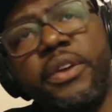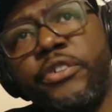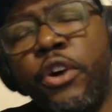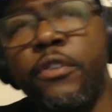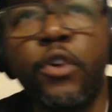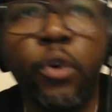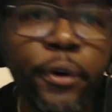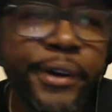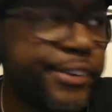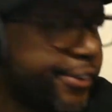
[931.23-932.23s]
So of
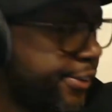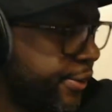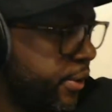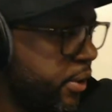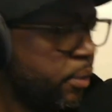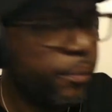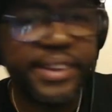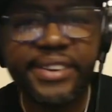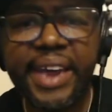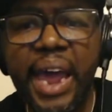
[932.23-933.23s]
course, when
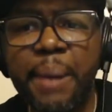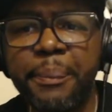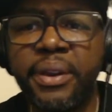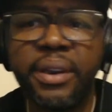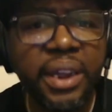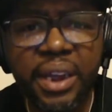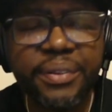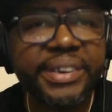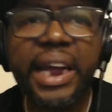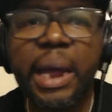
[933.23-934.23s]
this happened, it
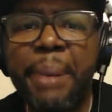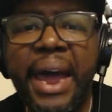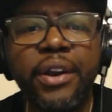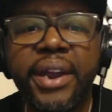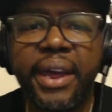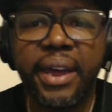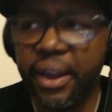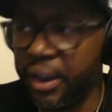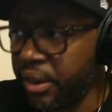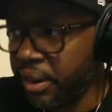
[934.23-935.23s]
was like a powder
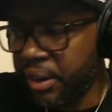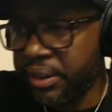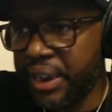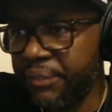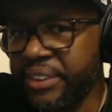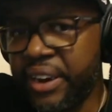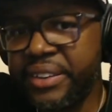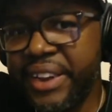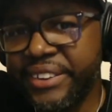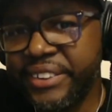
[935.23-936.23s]
keg that was
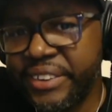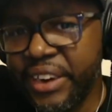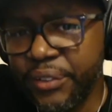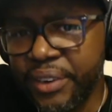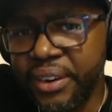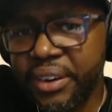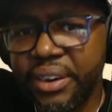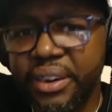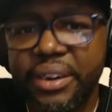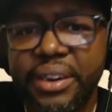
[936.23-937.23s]
unnecessarily
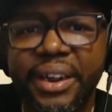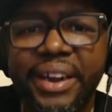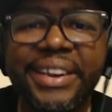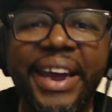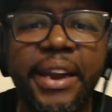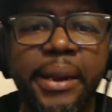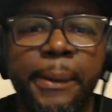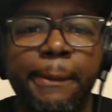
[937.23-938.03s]
ignited.